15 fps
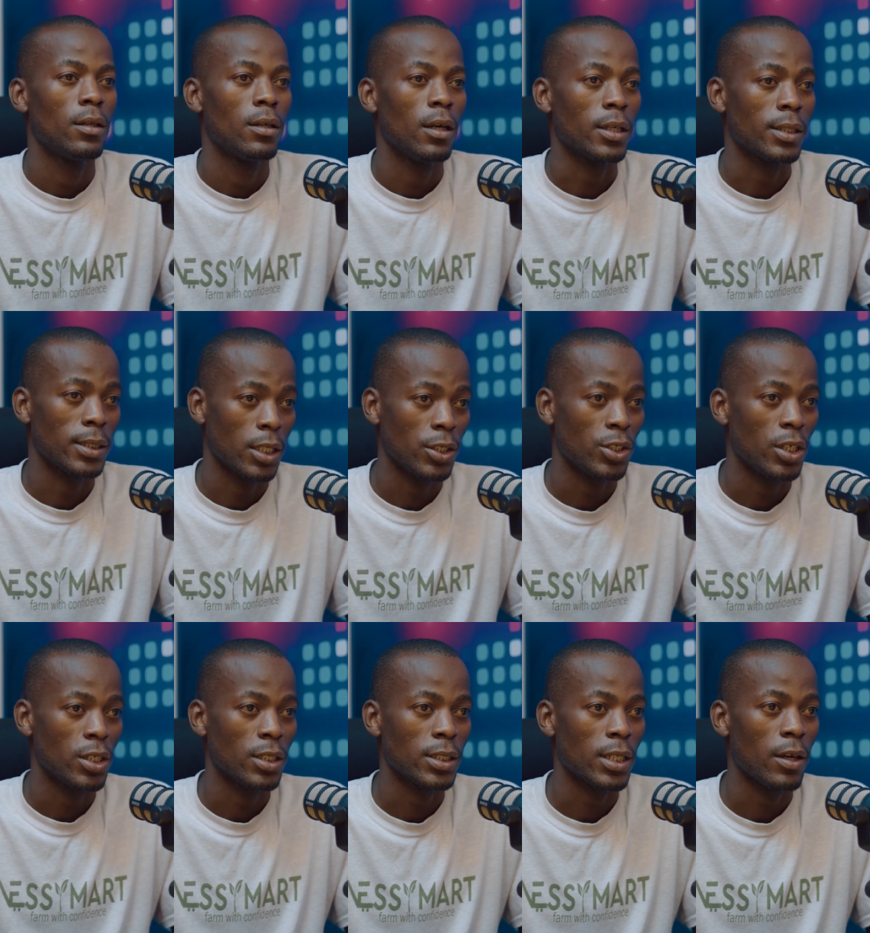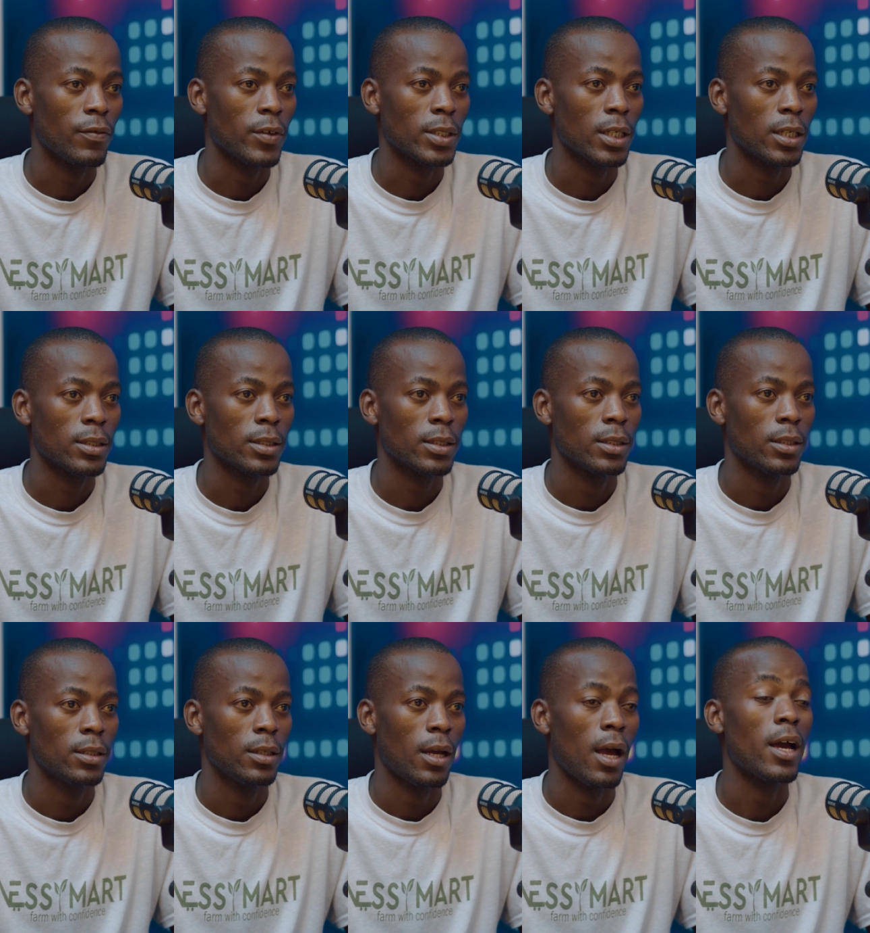extension services,
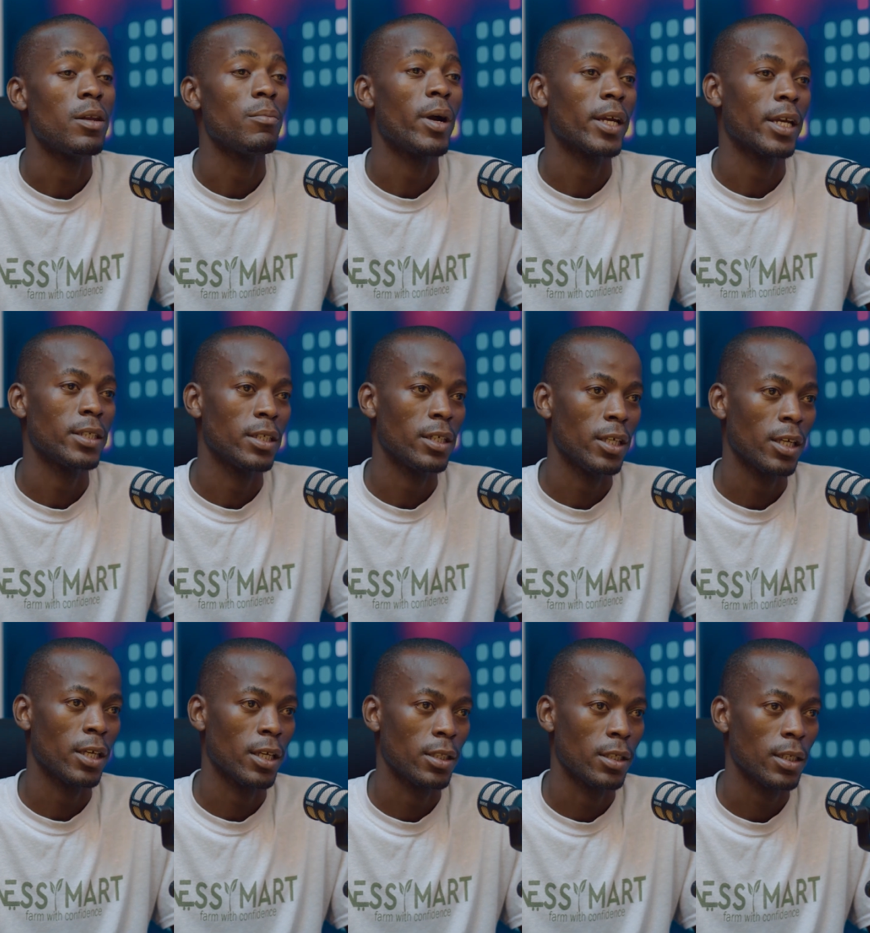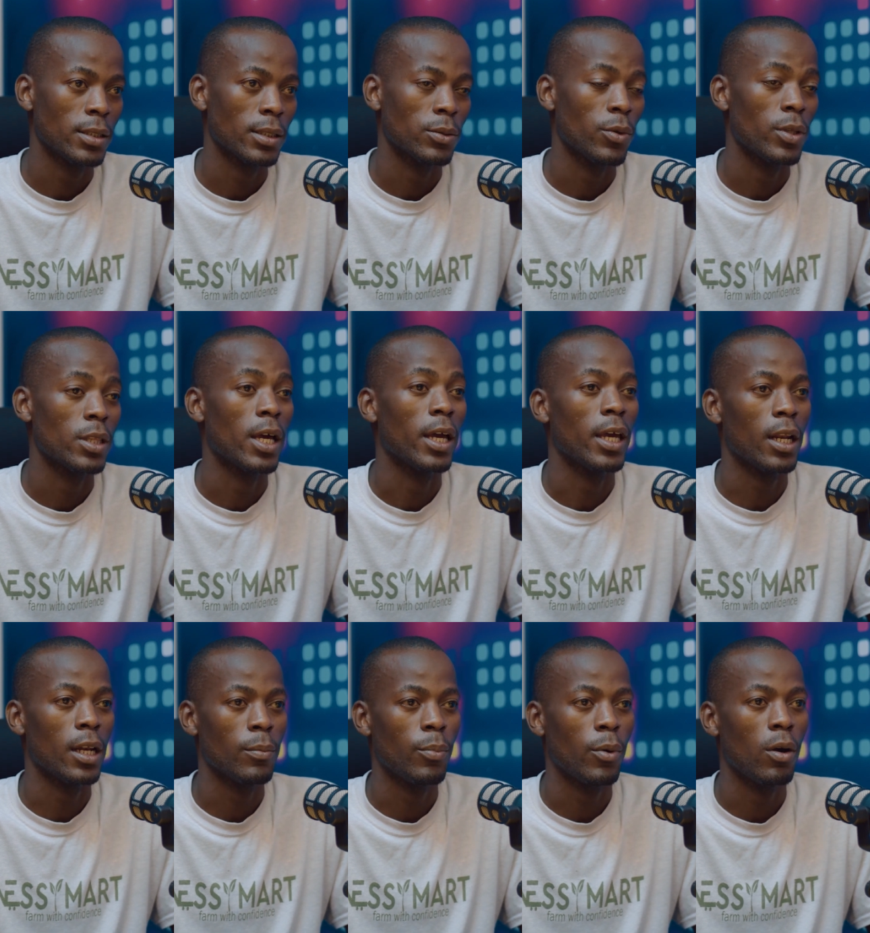and market linkages with the
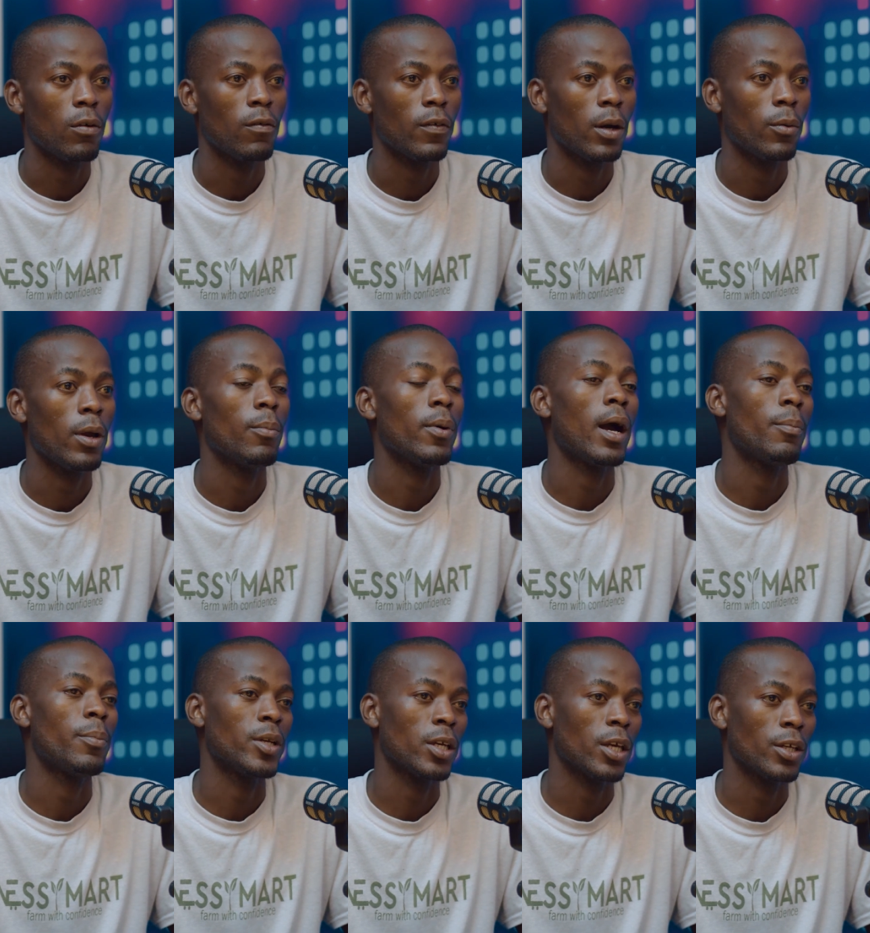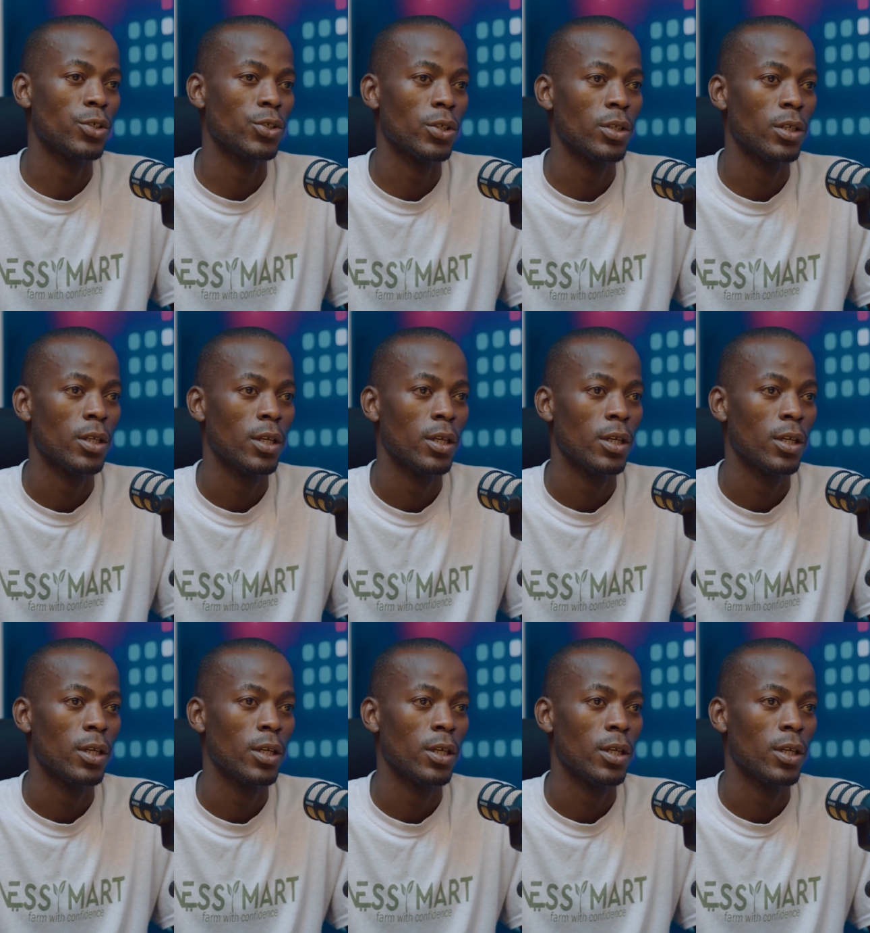help of a web application